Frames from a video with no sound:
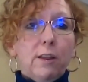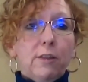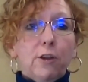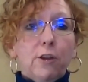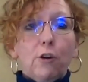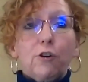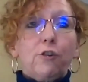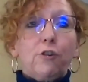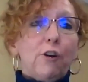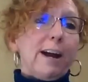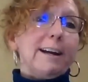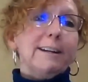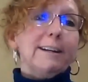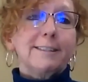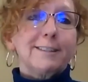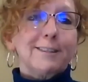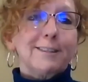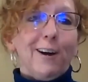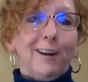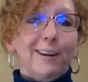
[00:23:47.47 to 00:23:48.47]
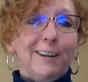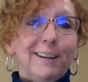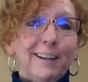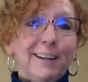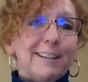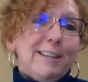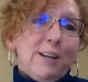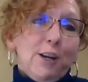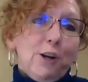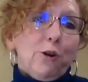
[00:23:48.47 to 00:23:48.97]
their grandson
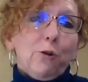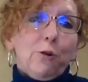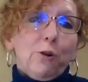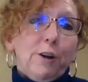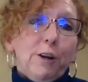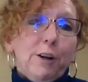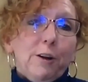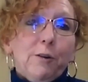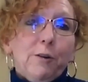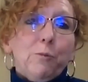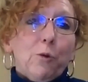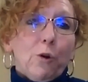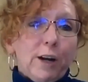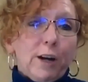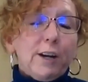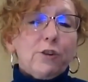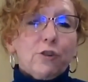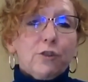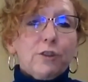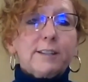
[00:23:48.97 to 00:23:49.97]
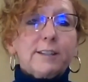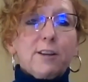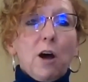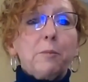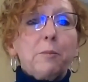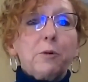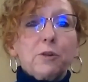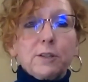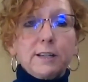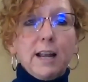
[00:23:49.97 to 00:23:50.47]
is here working during the
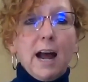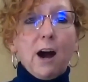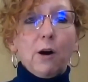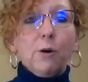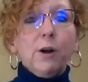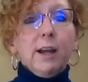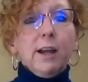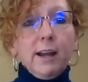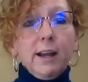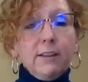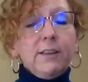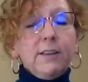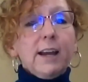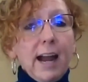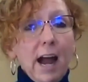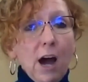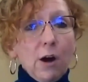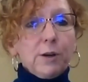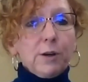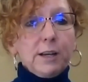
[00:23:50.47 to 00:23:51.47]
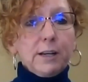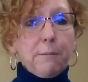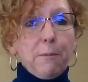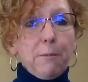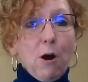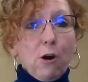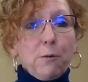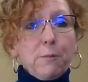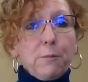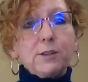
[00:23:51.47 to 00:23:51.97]
summers now in the accounting
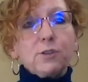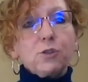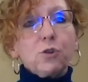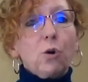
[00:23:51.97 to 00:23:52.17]
department.